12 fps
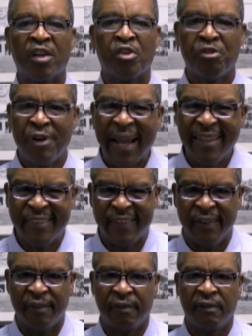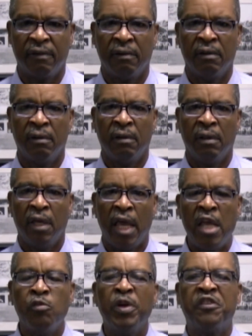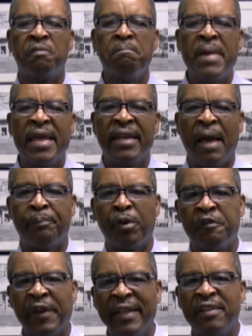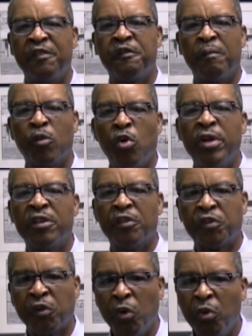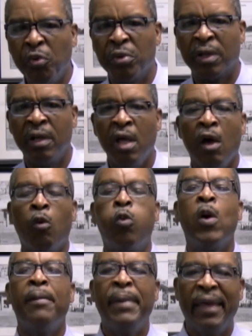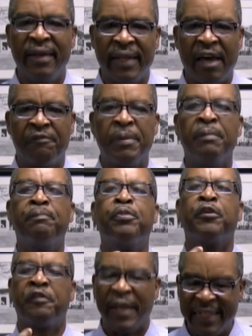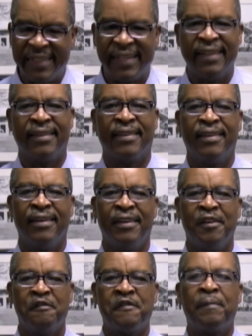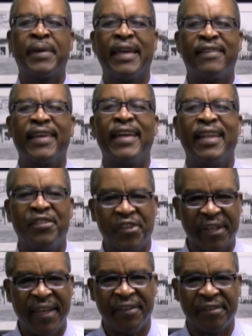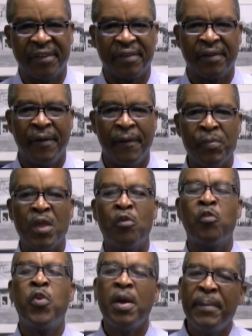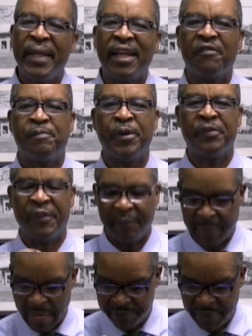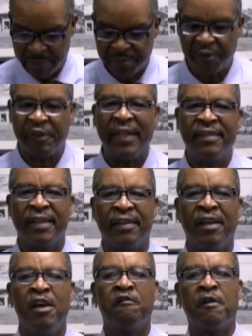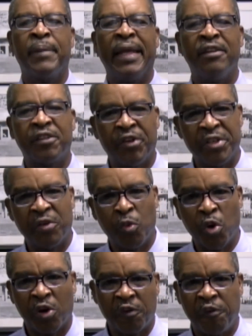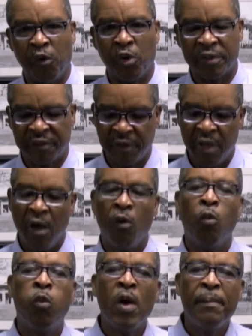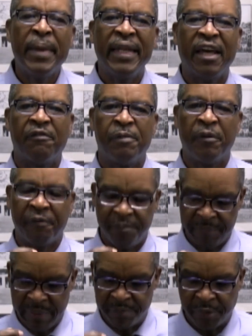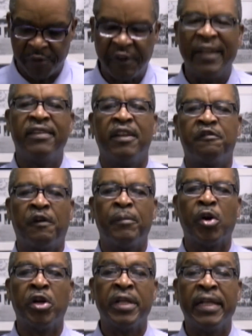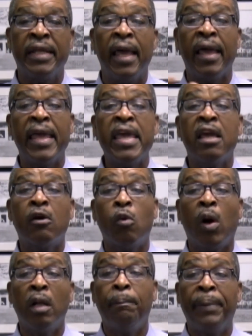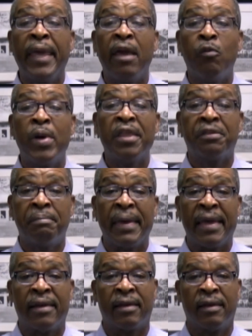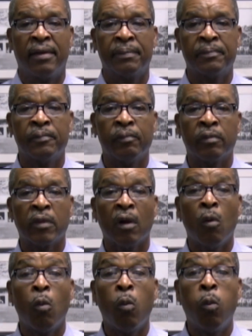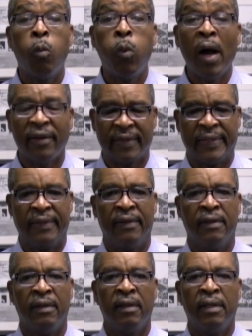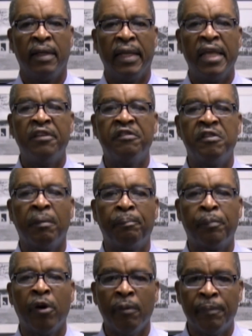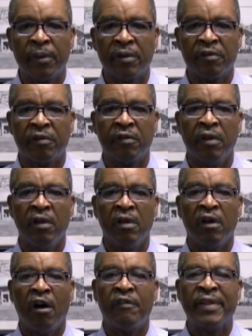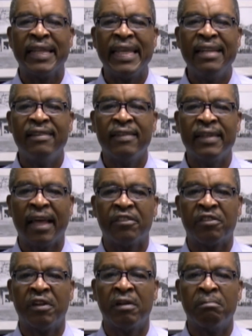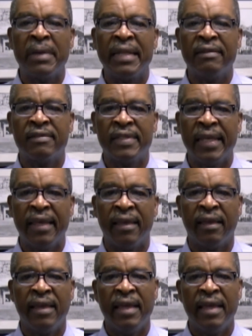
crisis in which men are prevented from going to school. Women have been prevented from getting an education. Women have been prevented from entering the workforce. Women have been prevented from earning equal pay with men. What is the purpose of an International Men's Day